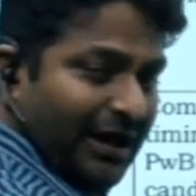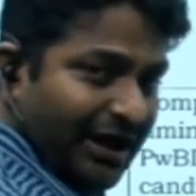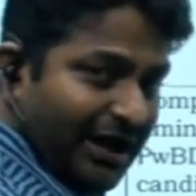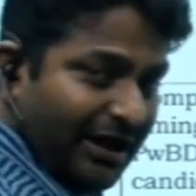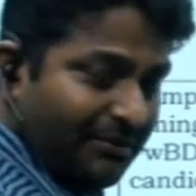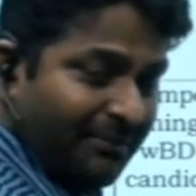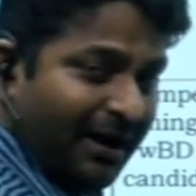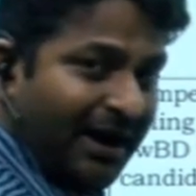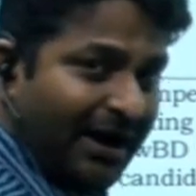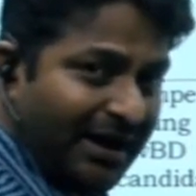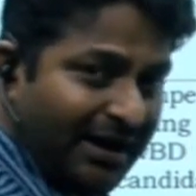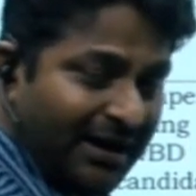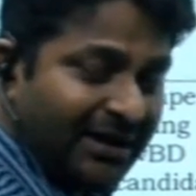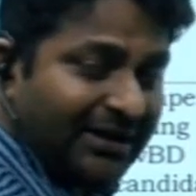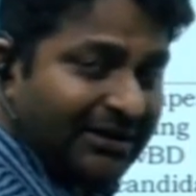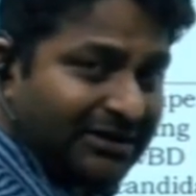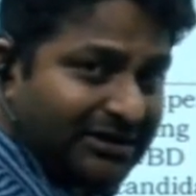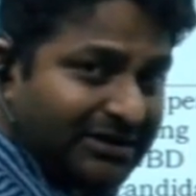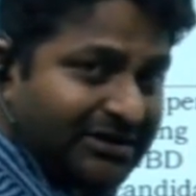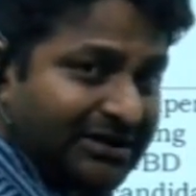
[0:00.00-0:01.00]
in my
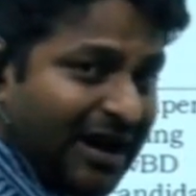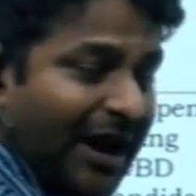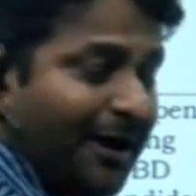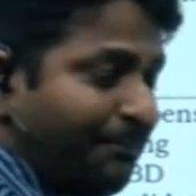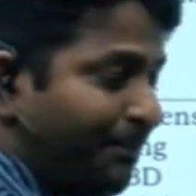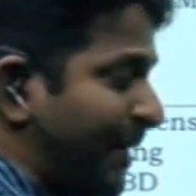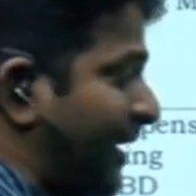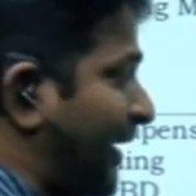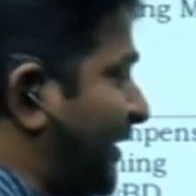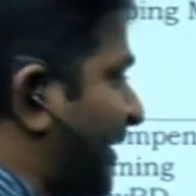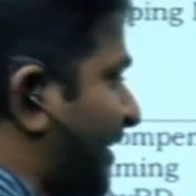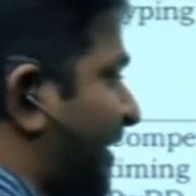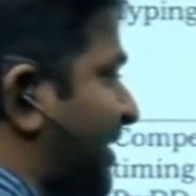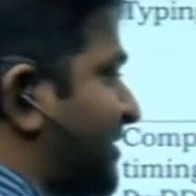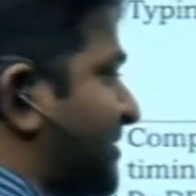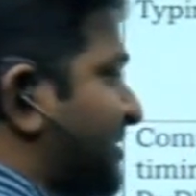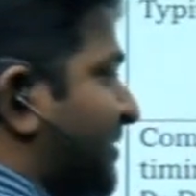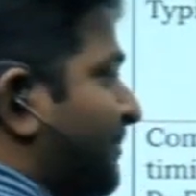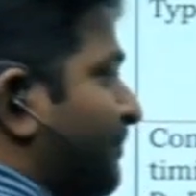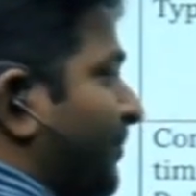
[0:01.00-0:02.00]
typing
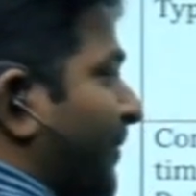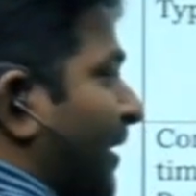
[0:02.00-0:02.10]
test,